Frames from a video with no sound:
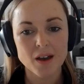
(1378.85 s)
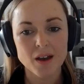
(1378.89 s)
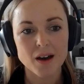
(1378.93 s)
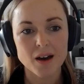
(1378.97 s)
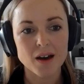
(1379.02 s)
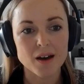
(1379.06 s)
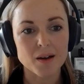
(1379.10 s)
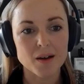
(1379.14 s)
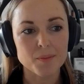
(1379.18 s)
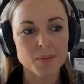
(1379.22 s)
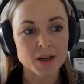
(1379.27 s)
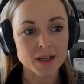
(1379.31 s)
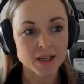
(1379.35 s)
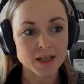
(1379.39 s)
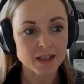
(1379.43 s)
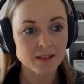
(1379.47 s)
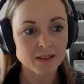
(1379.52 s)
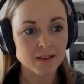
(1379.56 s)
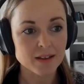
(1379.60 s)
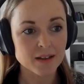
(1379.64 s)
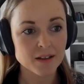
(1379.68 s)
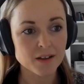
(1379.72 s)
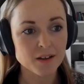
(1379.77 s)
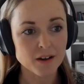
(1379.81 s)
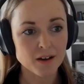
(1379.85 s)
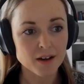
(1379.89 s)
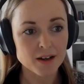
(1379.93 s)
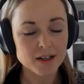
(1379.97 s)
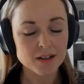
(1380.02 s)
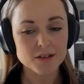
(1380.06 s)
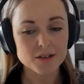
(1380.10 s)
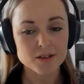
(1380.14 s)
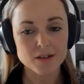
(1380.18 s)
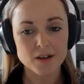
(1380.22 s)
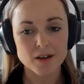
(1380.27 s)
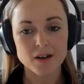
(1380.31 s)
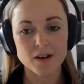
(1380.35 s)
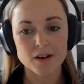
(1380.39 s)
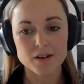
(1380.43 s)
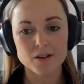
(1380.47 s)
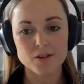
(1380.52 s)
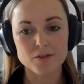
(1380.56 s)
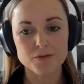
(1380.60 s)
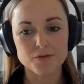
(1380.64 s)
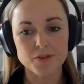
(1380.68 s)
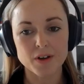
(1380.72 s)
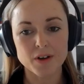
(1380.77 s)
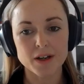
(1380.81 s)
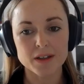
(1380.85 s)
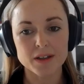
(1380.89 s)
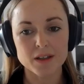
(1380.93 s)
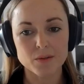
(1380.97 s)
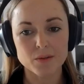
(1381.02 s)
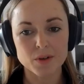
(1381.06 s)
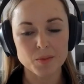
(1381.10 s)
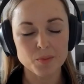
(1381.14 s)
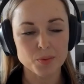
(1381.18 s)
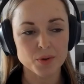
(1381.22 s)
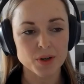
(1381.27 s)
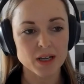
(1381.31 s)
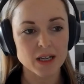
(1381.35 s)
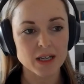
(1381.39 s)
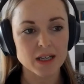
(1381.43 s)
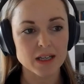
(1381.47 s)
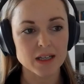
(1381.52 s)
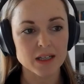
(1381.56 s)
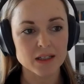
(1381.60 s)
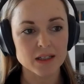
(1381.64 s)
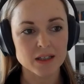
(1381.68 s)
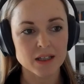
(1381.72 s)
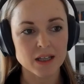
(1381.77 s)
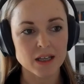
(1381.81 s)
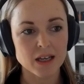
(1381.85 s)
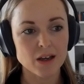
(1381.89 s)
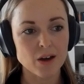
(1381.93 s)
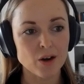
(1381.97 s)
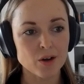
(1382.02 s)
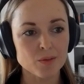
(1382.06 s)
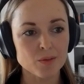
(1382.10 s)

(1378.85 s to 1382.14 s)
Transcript: And in the guide, you'll find that we break the